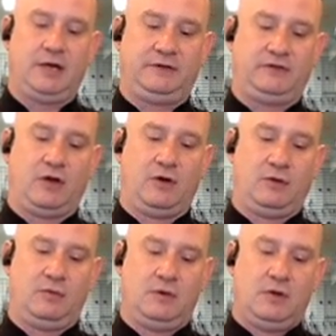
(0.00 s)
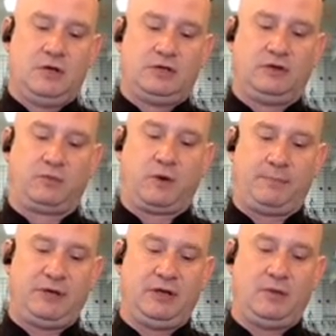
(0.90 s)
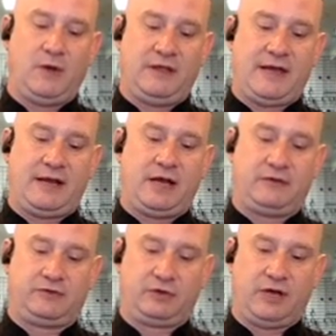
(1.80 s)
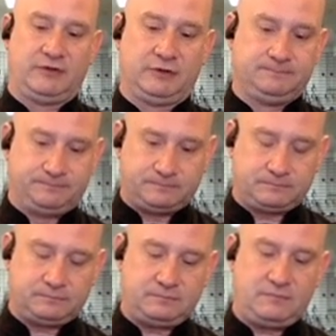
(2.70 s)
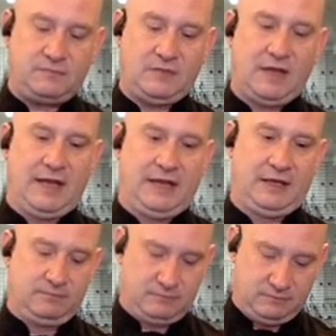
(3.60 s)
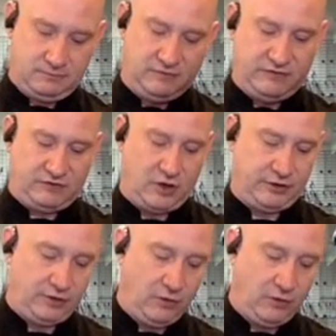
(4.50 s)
So you just want to peel away that husk or cover and discard it.